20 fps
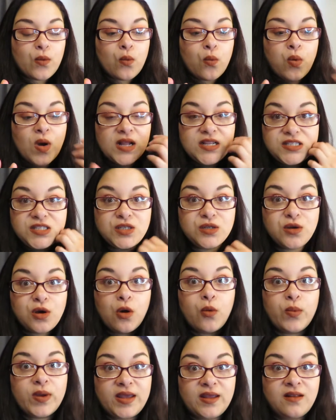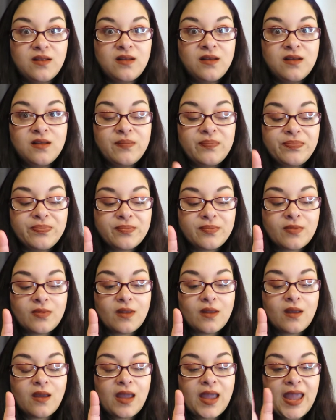once you go in
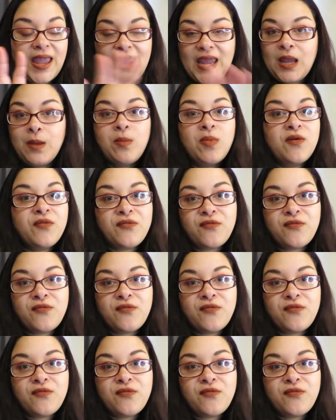aim